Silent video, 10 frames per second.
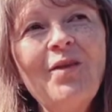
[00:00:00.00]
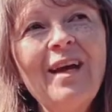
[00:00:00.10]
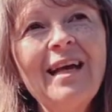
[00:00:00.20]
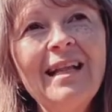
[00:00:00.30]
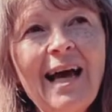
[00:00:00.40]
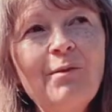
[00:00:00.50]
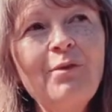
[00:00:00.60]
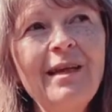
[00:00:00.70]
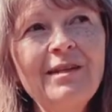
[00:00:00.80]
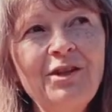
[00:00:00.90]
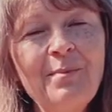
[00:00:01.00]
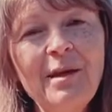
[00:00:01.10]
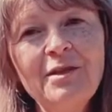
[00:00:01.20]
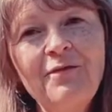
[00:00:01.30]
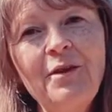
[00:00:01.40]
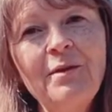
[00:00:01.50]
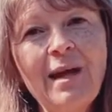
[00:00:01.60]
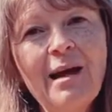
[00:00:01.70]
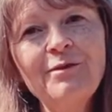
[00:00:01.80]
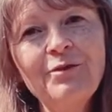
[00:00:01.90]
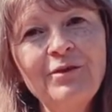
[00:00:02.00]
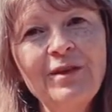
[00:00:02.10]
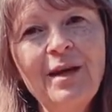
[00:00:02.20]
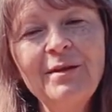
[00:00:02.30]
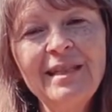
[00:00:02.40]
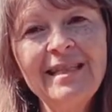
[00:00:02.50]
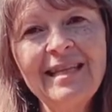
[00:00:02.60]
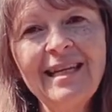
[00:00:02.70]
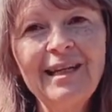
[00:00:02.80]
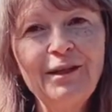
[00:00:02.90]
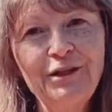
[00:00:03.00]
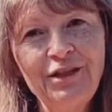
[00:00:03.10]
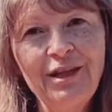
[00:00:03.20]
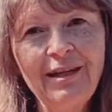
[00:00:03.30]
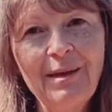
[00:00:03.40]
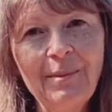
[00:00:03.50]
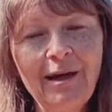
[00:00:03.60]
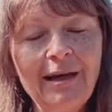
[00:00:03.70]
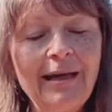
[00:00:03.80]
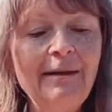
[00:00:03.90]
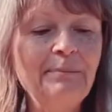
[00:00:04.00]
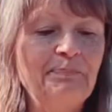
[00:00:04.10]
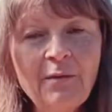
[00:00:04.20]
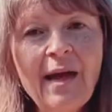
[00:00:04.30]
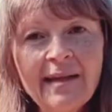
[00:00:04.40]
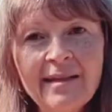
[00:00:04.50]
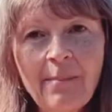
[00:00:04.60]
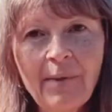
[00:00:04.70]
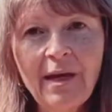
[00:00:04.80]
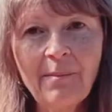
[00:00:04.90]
then Clyde will get too much food, and I'll start to notice he's getting a little chunky monkey. So that's a big